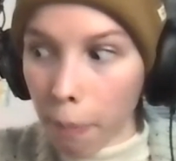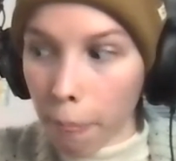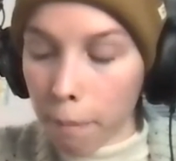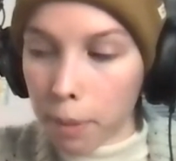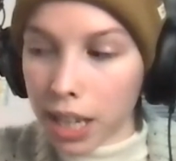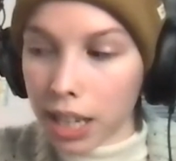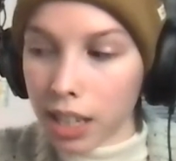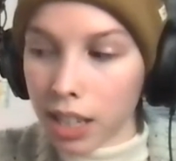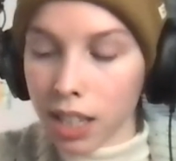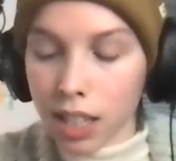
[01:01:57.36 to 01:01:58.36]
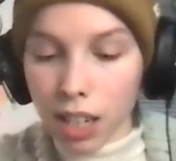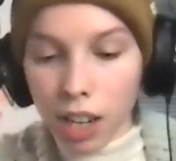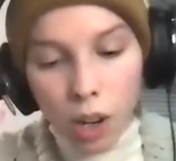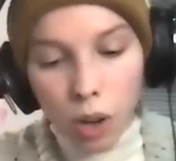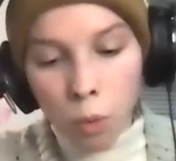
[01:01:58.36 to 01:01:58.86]
Because
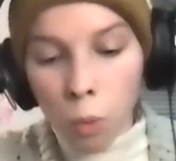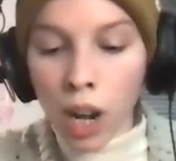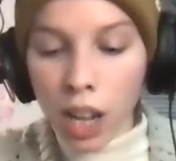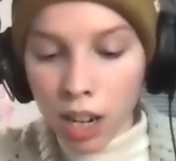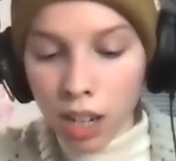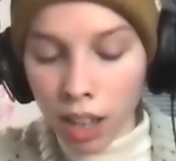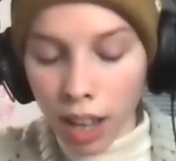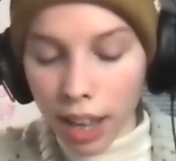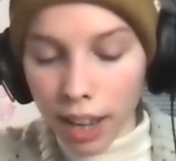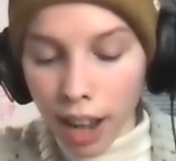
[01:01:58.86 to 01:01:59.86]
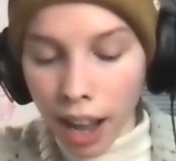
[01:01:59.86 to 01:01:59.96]
one, like I